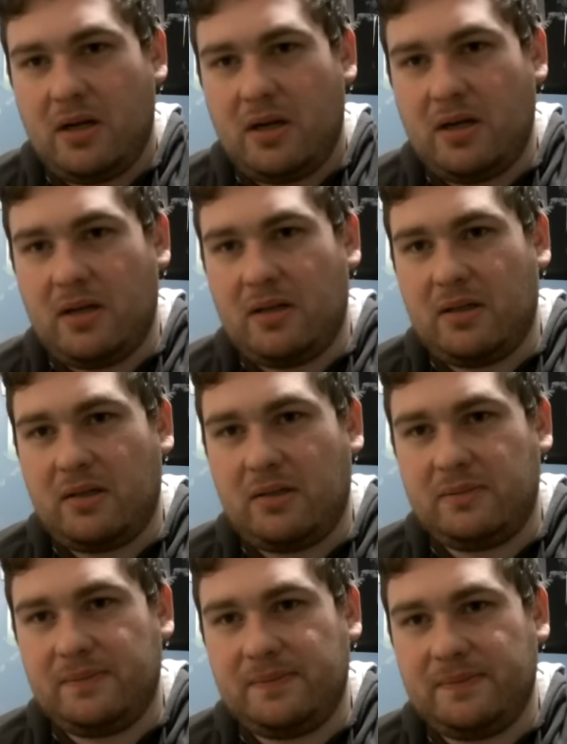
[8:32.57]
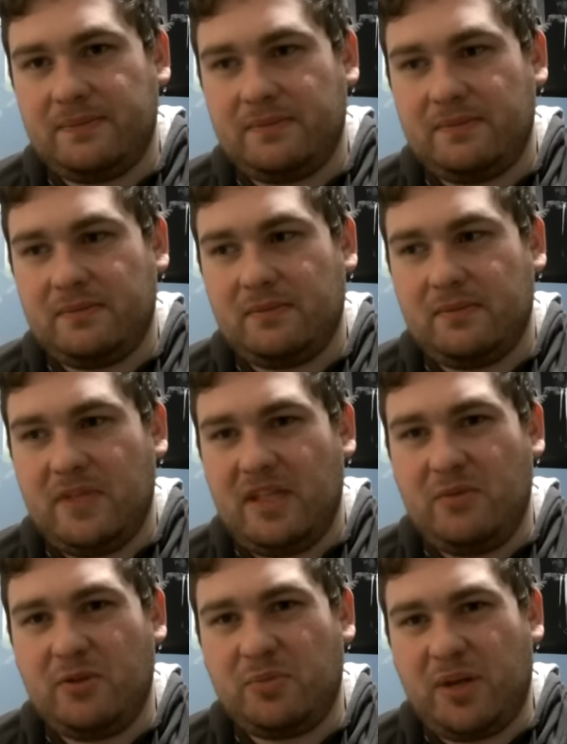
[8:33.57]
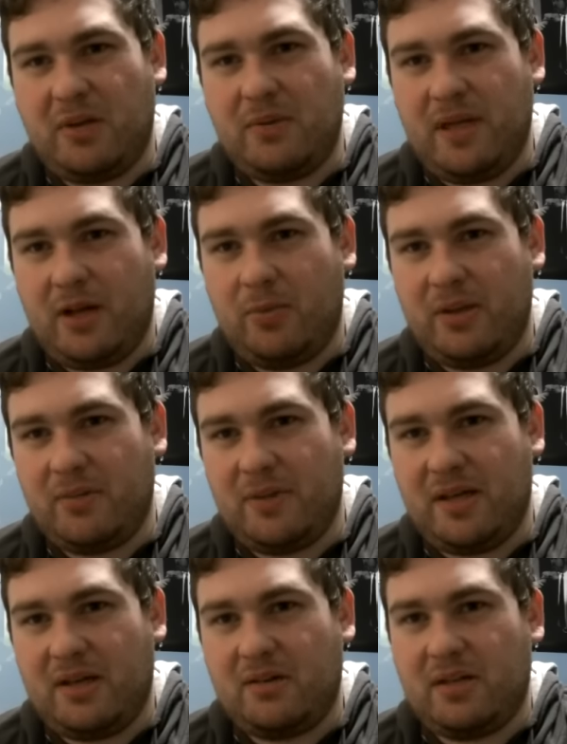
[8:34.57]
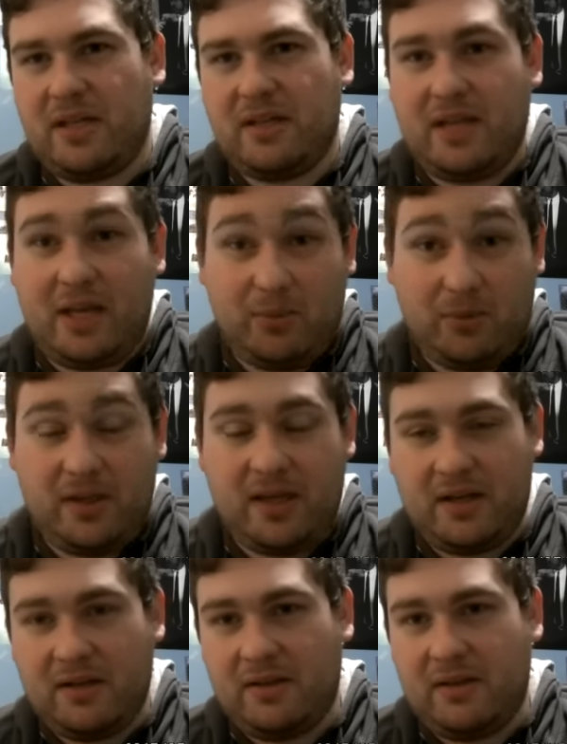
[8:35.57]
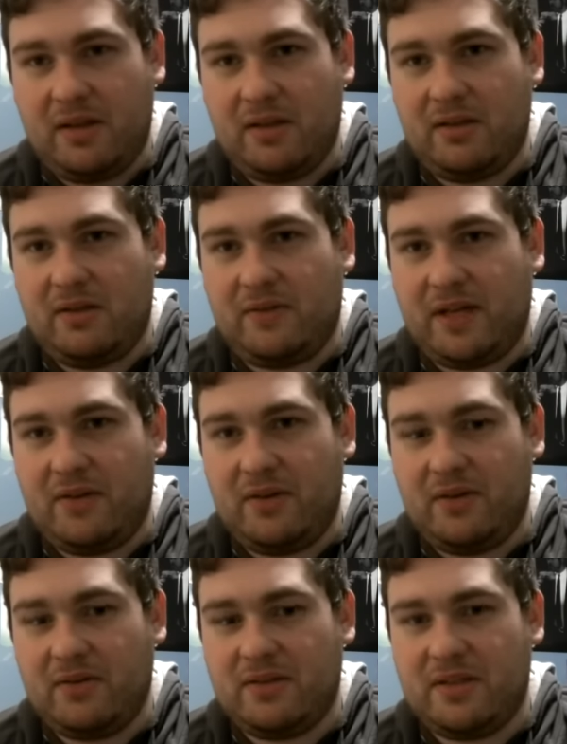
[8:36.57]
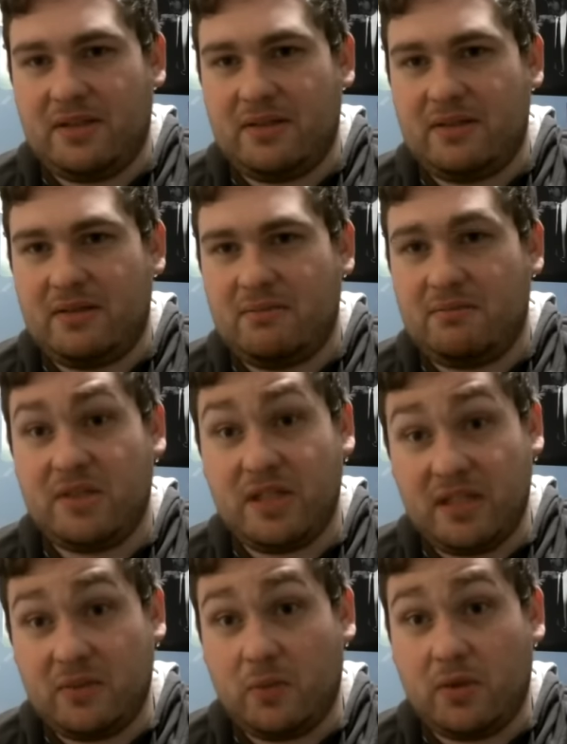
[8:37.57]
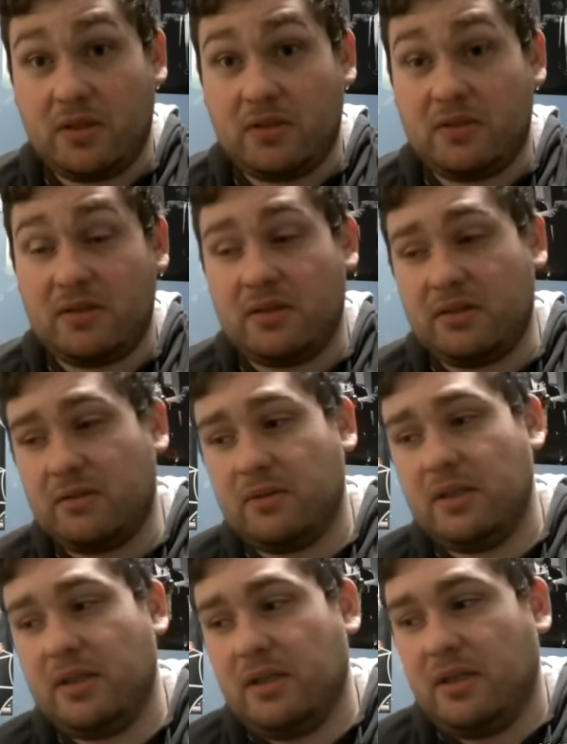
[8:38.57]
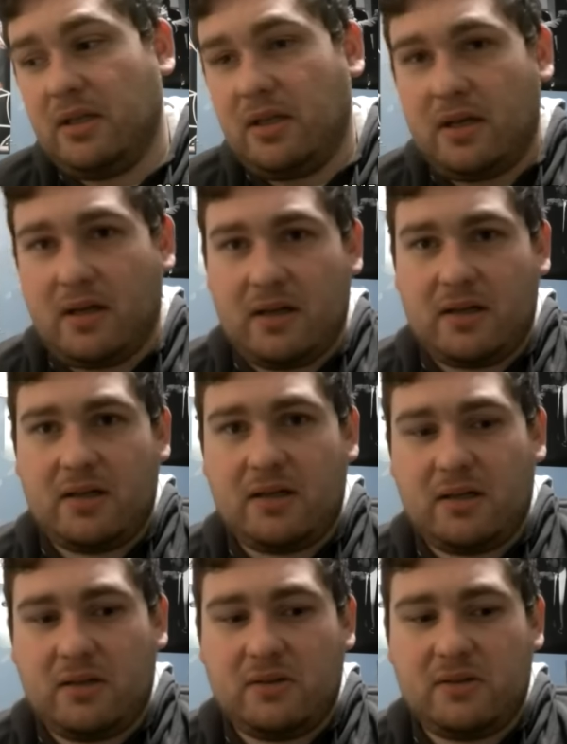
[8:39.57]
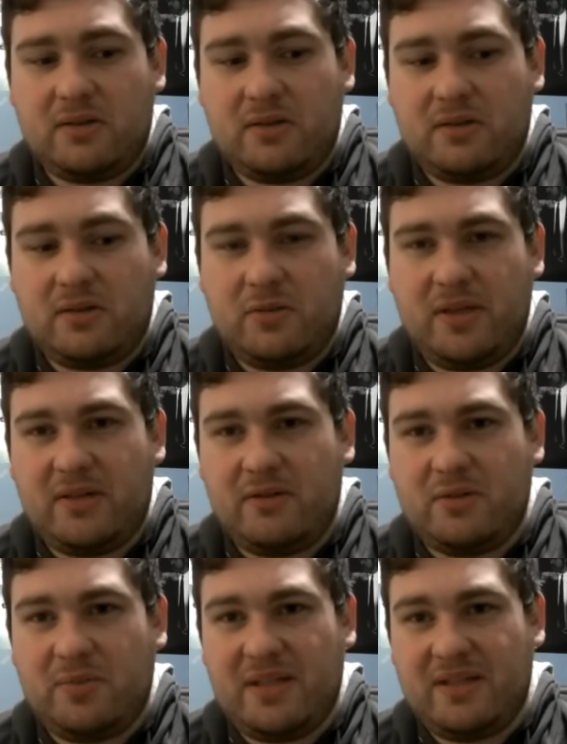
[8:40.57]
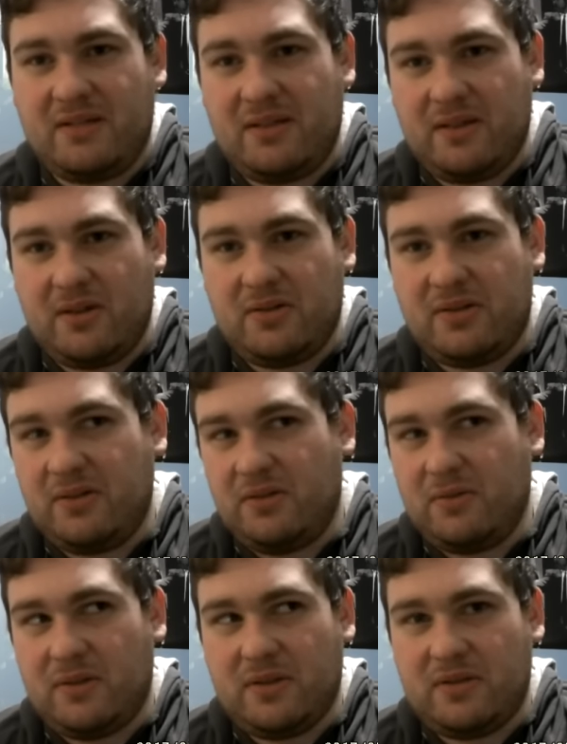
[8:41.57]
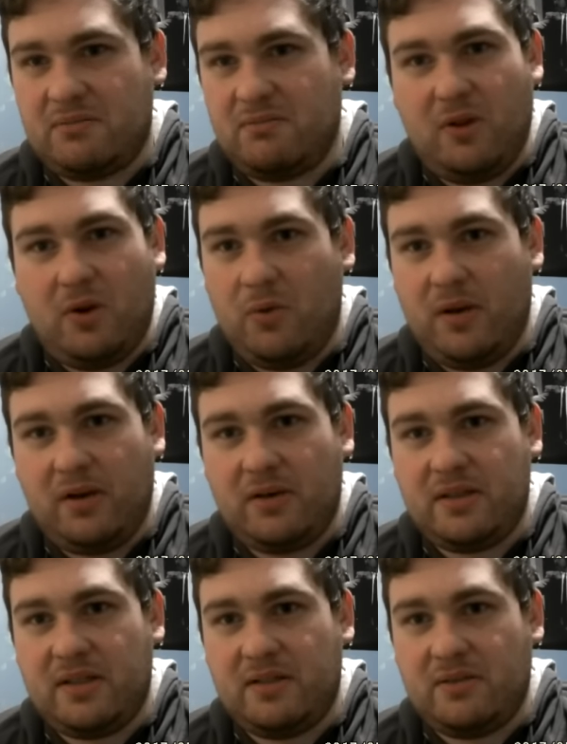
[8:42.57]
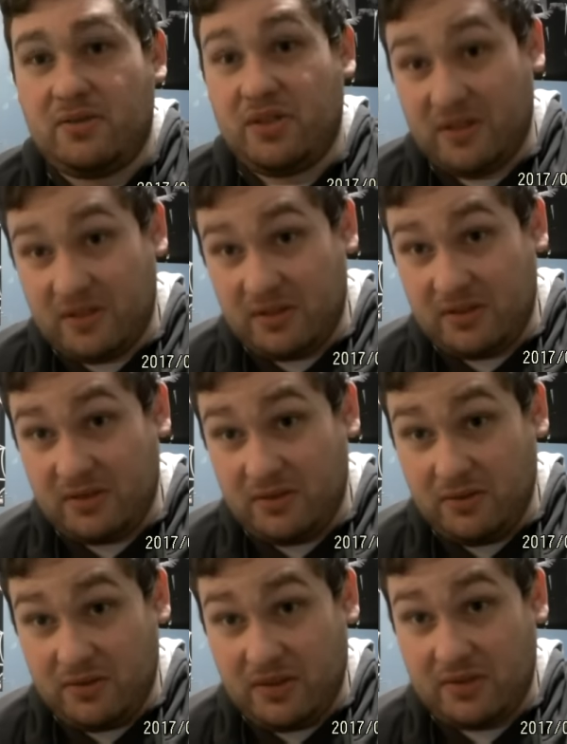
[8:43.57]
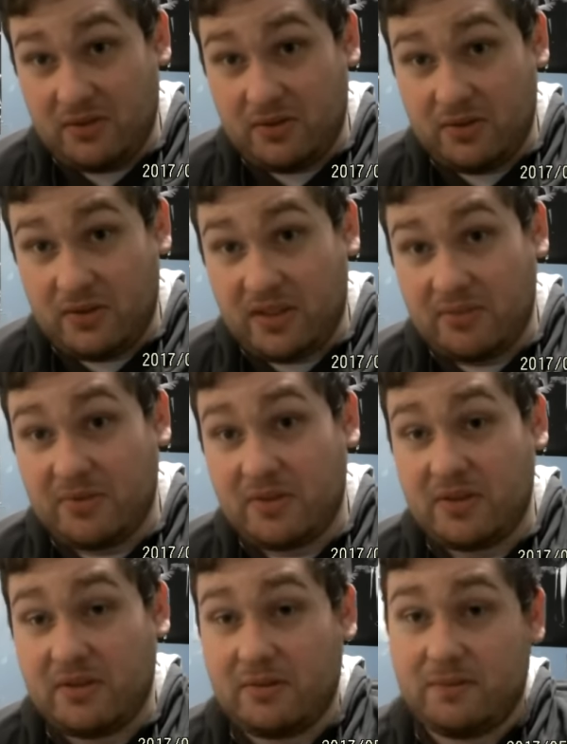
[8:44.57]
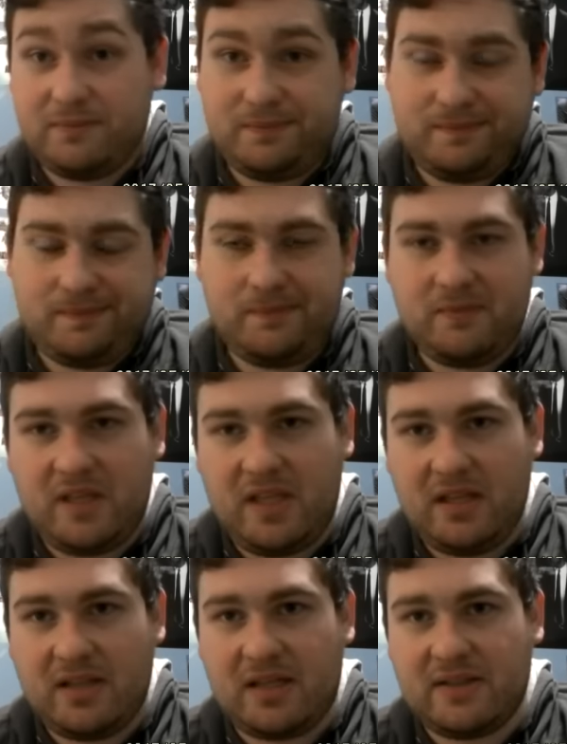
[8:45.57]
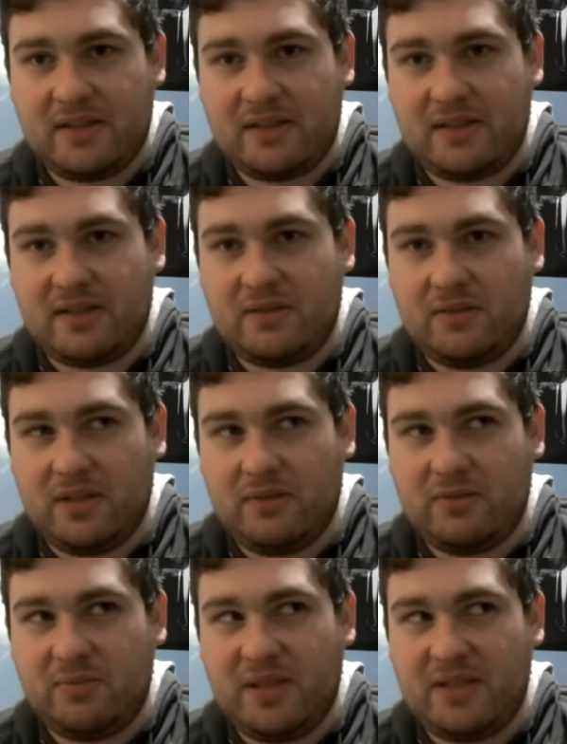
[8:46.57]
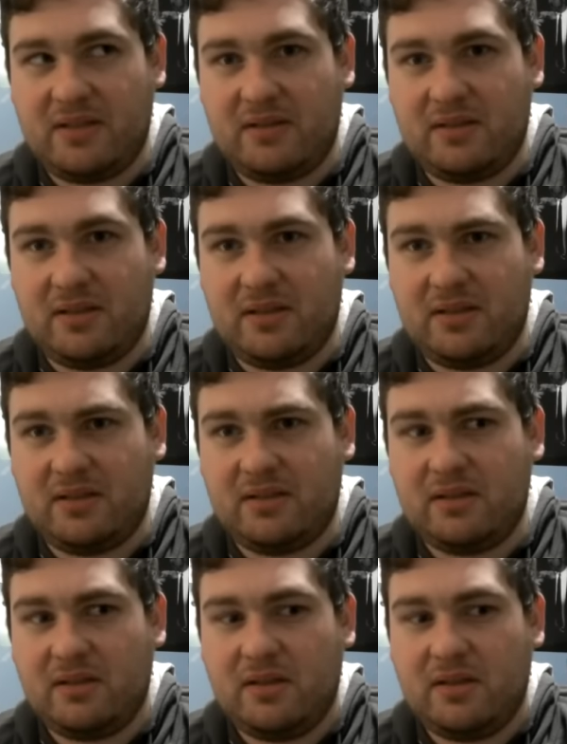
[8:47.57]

Um, he was probably helping them out, like a neighborly kind of thing, in the five years since season one. So, uh, also Omega was basically a ghost. Dude was nowhere until just this new season showed up. So, in context of that story, he was basically